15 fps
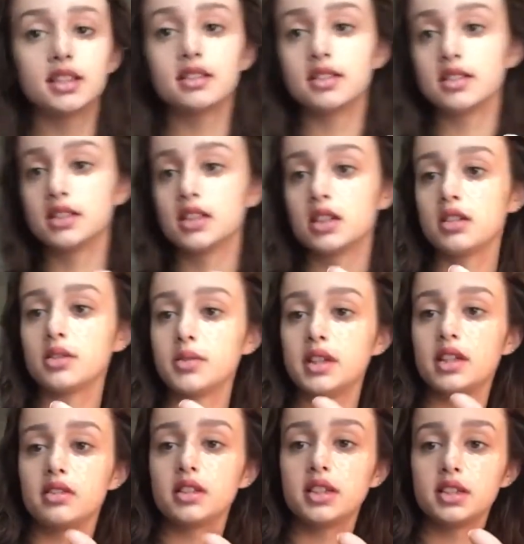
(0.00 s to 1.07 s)
and then they're all the way
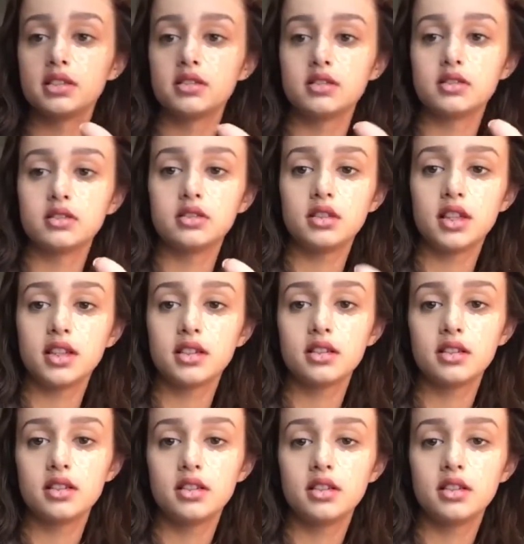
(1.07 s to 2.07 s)
down here like